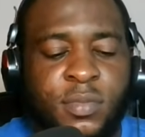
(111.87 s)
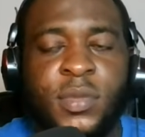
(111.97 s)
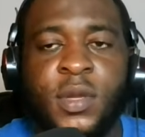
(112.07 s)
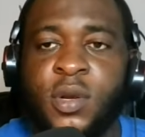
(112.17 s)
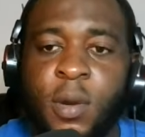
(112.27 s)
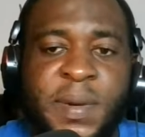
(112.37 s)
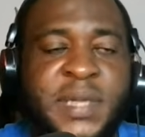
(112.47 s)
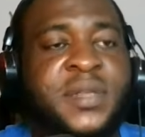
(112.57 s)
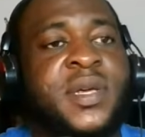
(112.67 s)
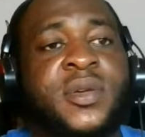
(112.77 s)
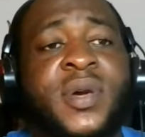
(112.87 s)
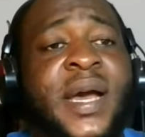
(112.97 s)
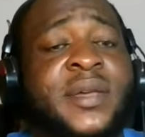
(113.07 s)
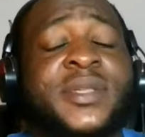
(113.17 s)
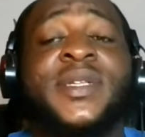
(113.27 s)
Number three, you can
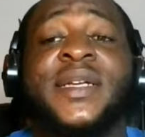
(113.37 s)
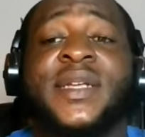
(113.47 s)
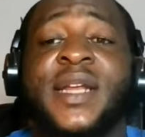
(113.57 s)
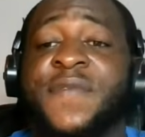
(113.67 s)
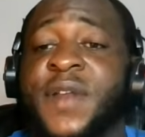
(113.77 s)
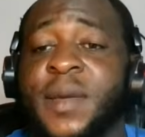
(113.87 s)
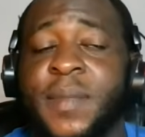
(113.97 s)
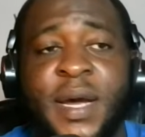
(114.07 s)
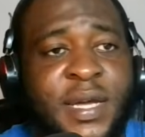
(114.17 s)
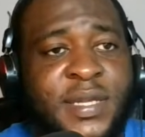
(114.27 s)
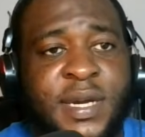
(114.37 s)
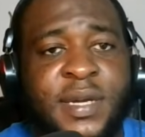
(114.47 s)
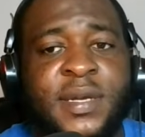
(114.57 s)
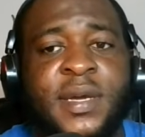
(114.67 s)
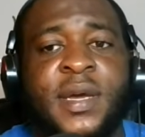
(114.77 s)
use it as an affiliate marketer.
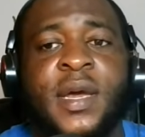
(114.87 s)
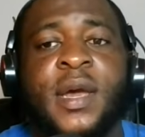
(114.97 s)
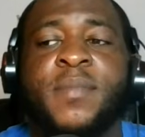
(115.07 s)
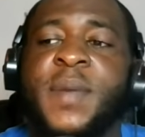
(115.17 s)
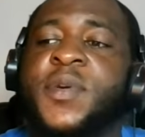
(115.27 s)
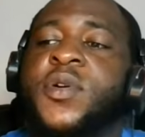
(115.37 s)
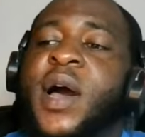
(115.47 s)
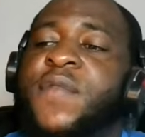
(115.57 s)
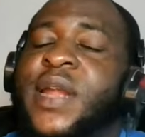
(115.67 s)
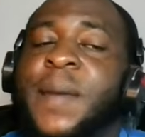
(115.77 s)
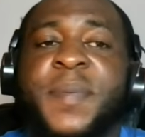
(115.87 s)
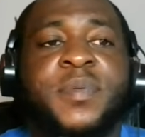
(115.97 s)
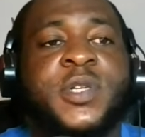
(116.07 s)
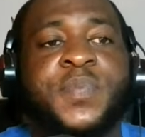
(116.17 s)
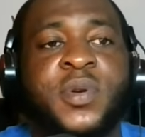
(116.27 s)
Maybe you have other people's
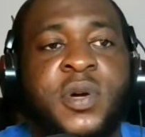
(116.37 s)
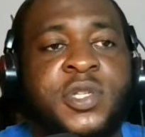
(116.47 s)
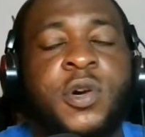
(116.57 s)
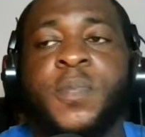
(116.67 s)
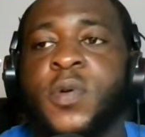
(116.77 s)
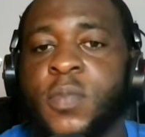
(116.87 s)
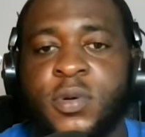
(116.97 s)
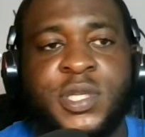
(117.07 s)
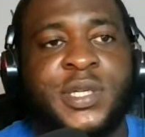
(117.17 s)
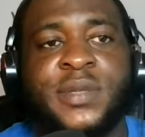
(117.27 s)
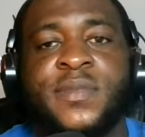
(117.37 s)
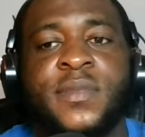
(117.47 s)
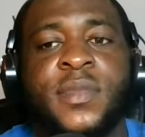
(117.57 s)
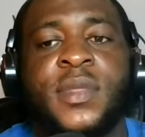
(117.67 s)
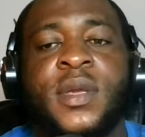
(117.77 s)
products you're promoting.
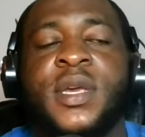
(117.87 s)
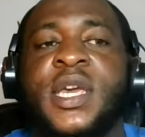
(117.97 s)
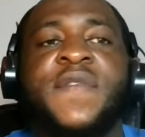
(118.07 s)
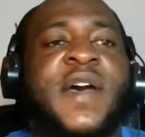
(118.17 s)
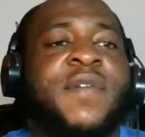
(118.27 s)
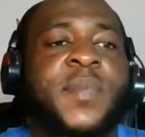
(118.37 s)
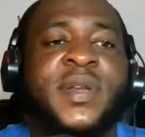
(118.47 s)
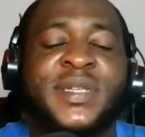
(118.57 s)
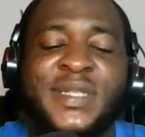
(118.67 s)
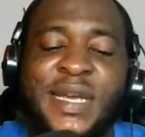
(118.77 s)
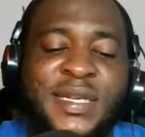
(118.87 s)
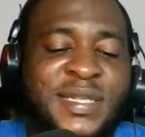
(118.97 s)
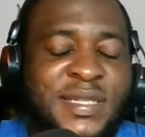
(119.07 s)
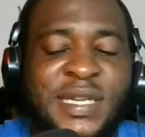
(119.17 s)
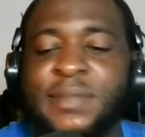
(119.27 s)
If everybody is selling the
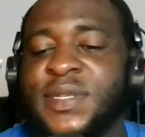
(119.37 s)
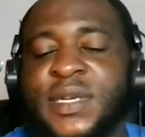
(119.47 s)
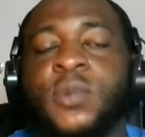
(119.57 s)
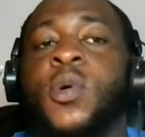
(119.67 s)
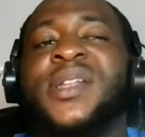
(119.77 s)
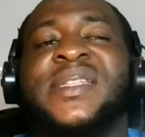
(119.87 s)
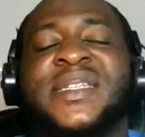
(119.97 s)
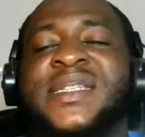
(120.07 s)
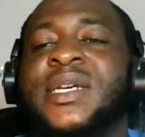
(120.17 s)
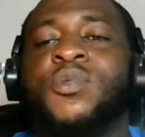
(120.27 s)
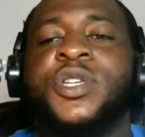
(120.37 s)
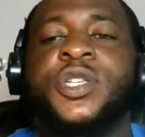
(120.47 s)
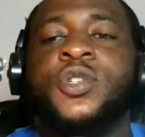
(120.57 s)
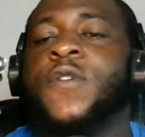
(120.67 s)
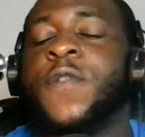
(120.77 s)
same thing, what distinguishes
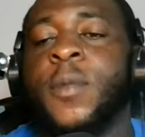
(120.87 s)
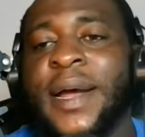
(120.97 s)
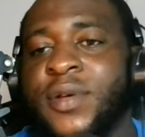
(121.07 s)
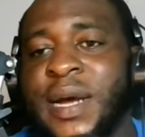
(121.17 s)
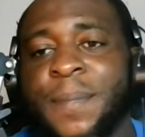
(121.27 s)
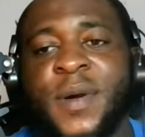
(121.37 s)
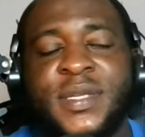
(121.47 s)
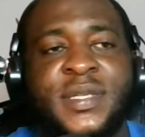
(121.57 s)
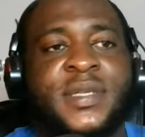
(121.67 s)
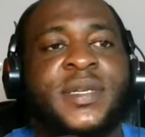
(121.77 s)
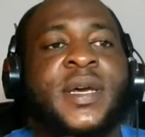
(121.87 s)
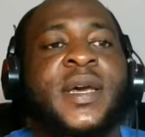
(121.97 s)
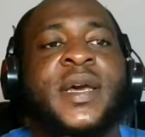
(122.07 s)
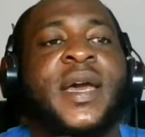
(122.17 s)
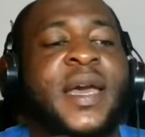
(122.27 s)
you from another person
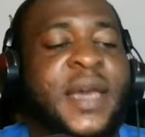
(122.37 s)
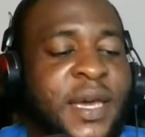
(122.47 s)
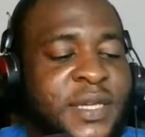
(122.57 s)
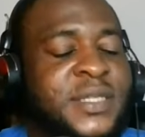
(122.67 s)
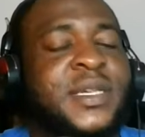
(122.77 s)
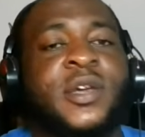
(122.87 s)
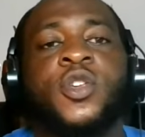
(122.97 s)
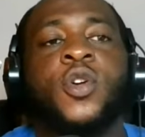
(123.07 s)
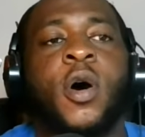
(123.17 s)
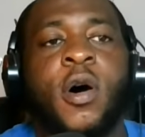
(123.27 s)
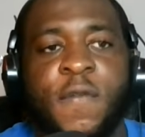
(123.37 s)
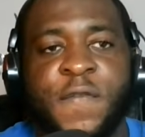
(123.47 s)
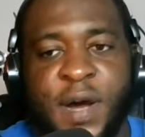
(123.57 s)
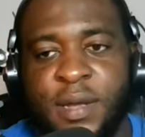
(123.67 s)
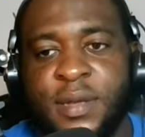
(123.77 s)
is your offer.